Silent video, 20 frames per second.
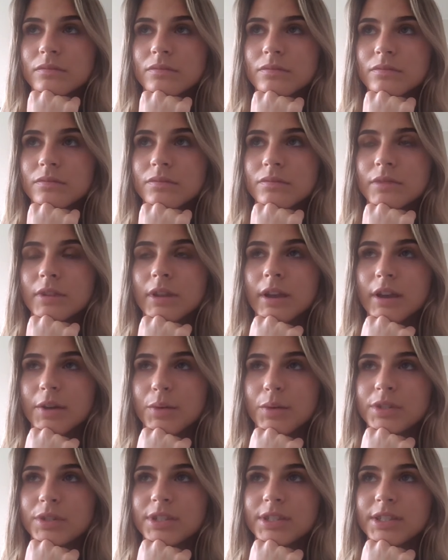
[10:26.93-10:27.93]
Mm,
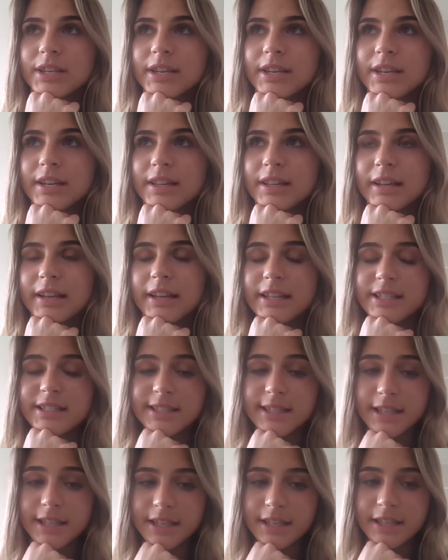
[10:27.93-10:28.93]
I would say, like,
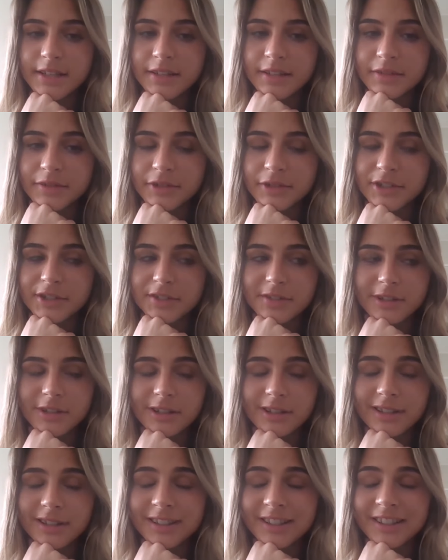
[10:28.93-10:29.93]
indeed, first of
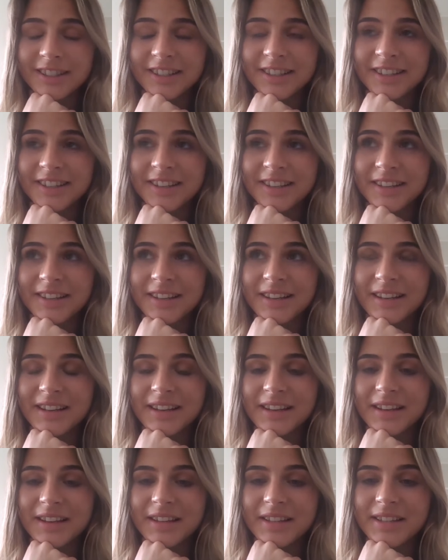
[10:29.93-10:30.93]
all, uh,
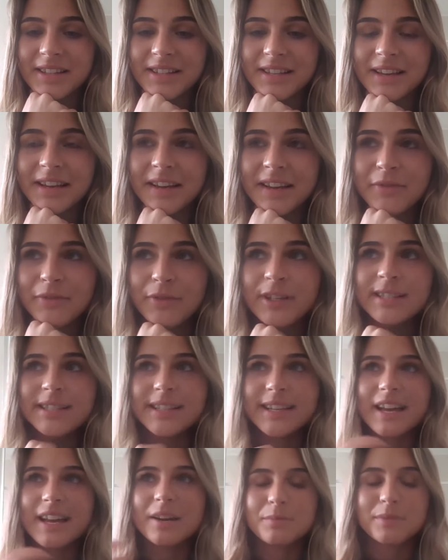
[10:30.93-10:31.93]
it's uh, it
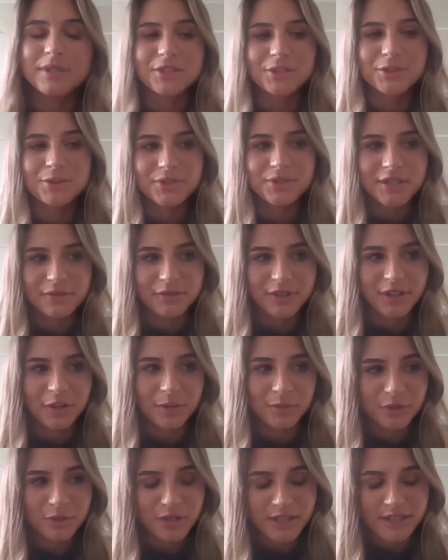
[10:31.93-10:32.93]
feels like I'm in two
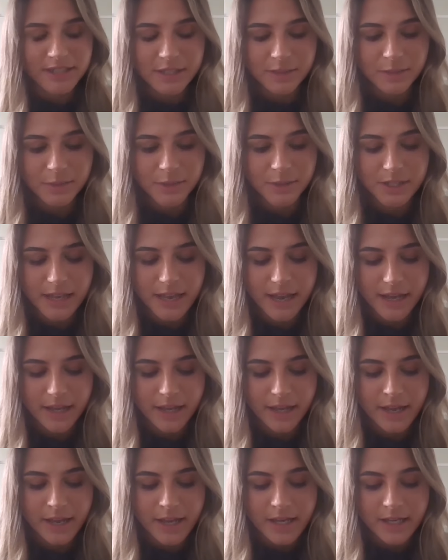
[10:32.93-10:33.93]
different communities because
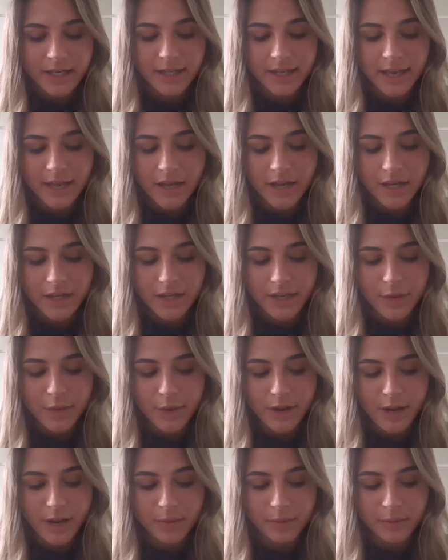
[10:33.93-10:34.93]
I now
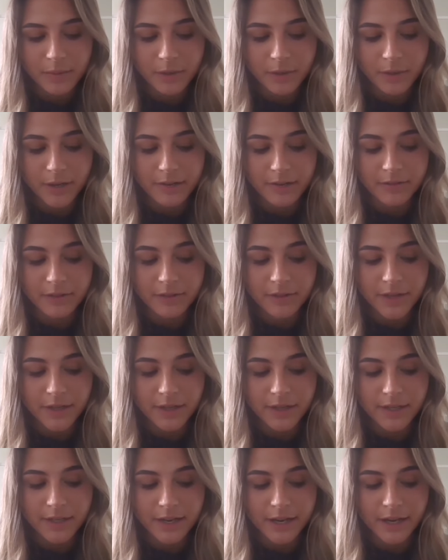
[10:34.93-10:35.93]
now I upload
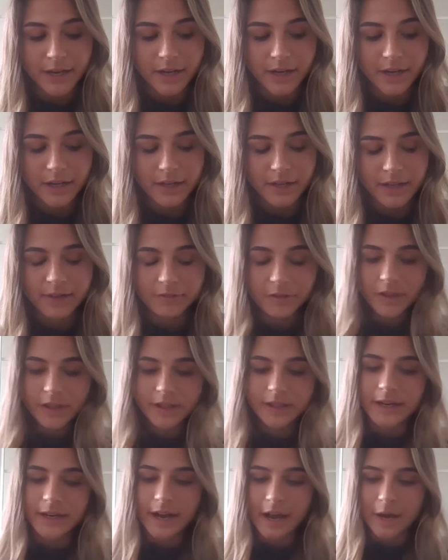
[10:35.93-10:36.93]
everything that I
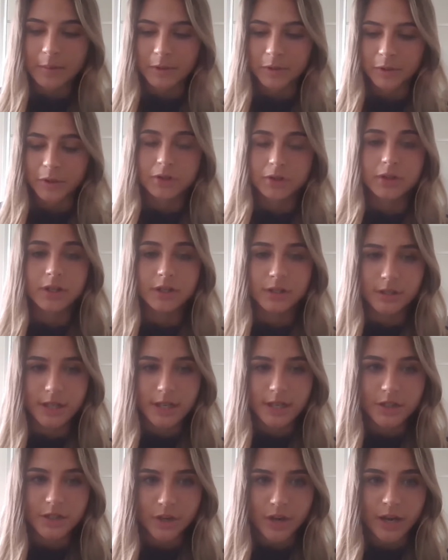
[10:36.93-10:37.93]
everything that I upload on on
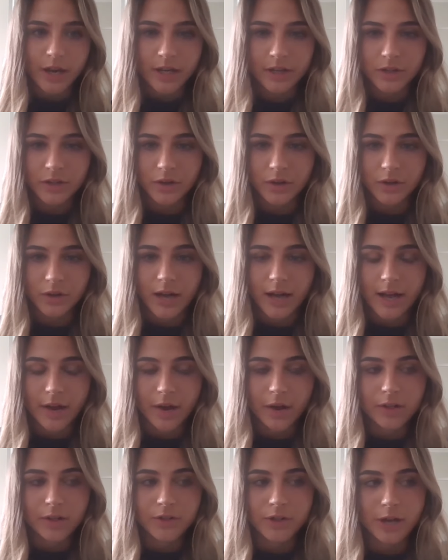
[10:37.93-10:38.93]
TikTok.
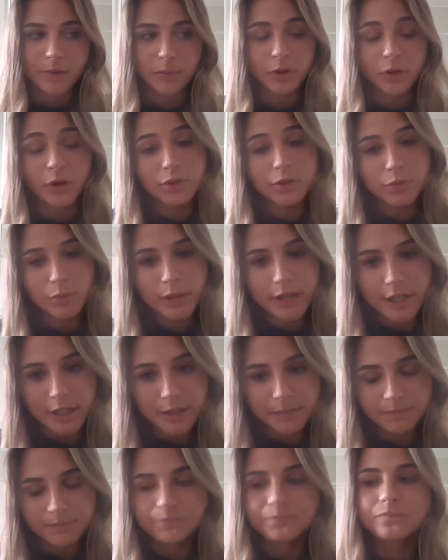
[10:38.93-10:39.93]
I also upload on
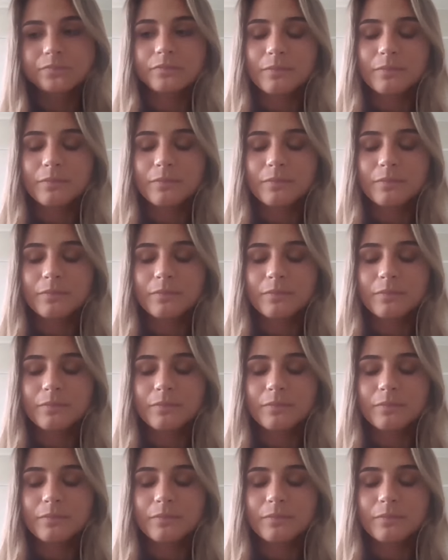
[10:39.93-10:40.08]
Twitter,